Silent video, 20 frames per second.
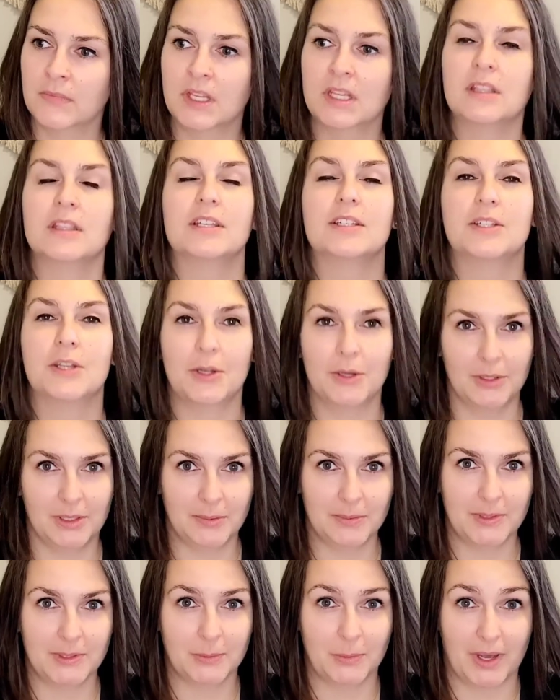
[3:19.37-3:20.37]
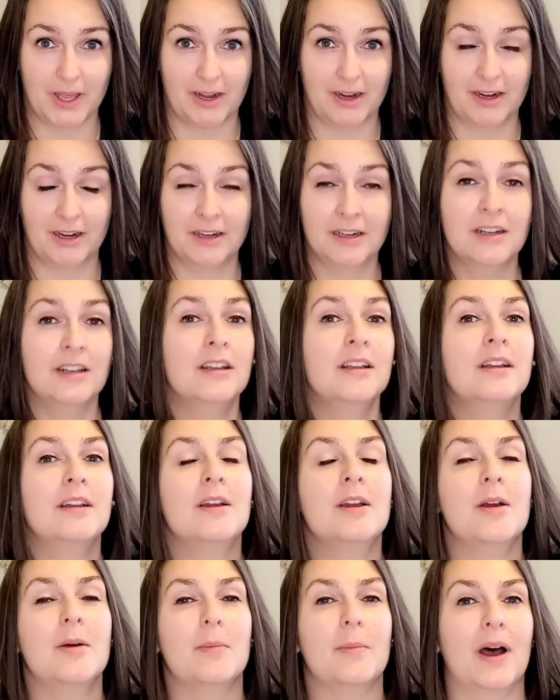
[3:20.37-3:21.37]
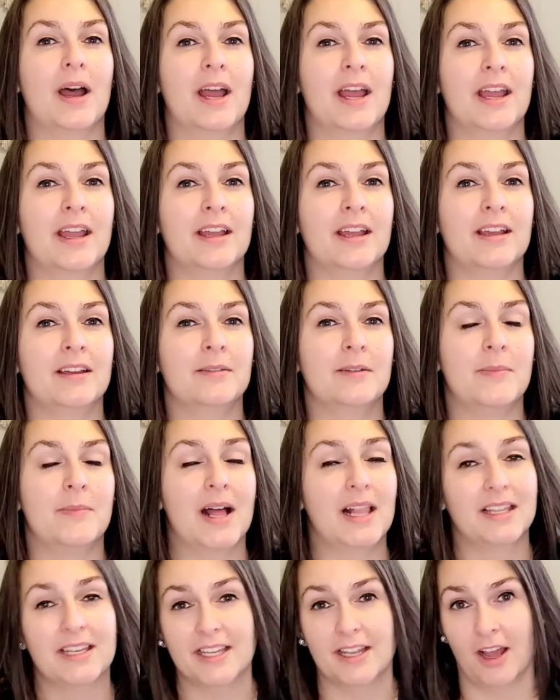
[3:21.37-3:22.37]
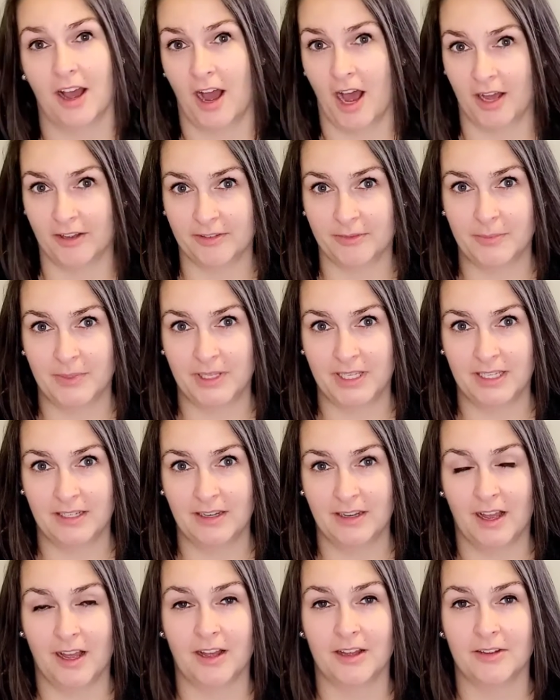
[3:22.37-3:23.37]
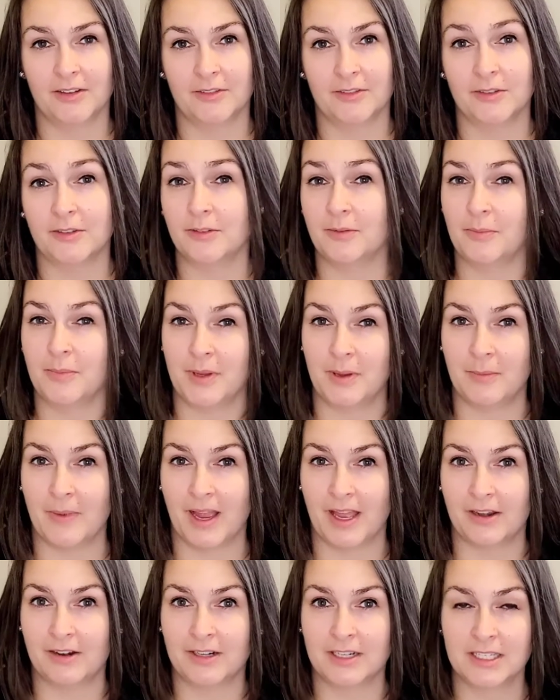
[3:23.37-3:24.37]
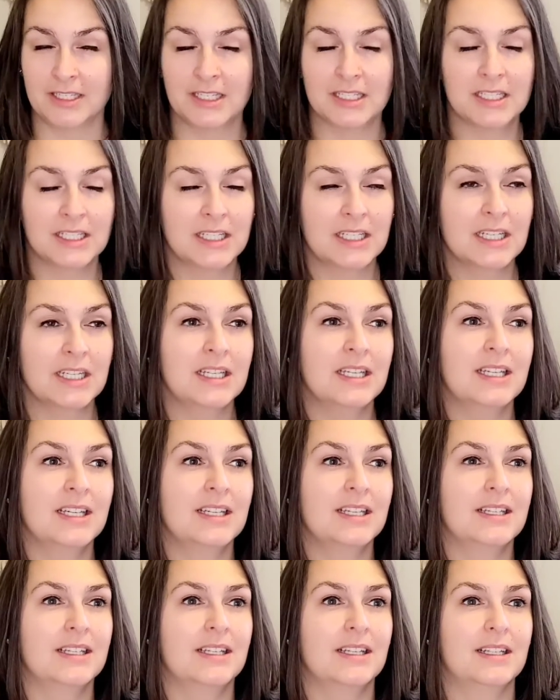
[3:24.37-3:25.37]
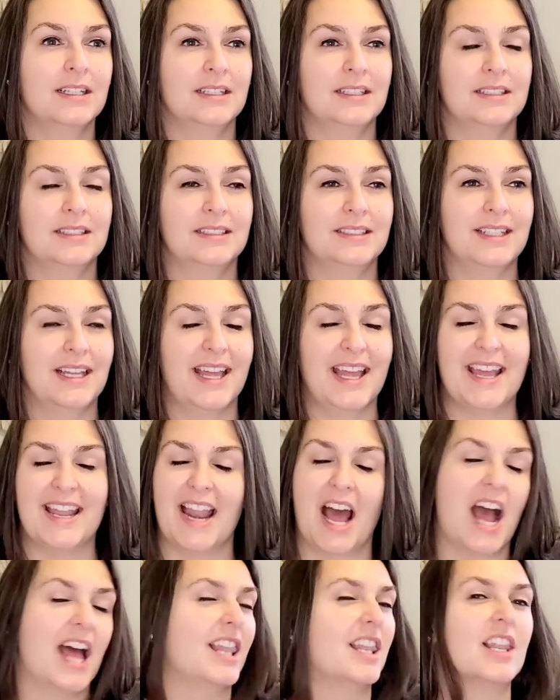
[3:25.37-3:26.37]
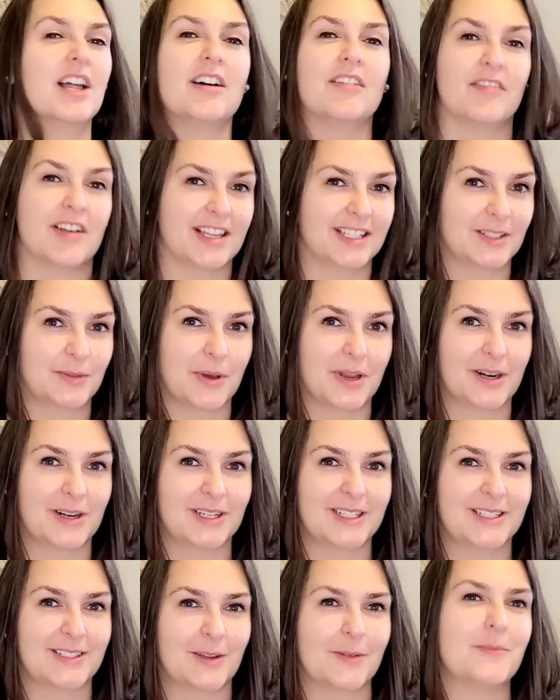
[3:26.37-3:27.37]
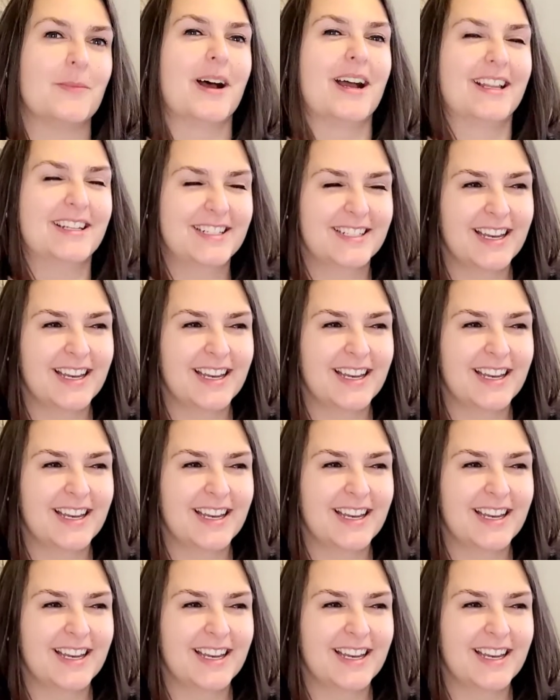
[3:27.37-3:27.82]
Tulip sweater by Melody Hoffman of Bee Mandarins. And I love that sweater so much.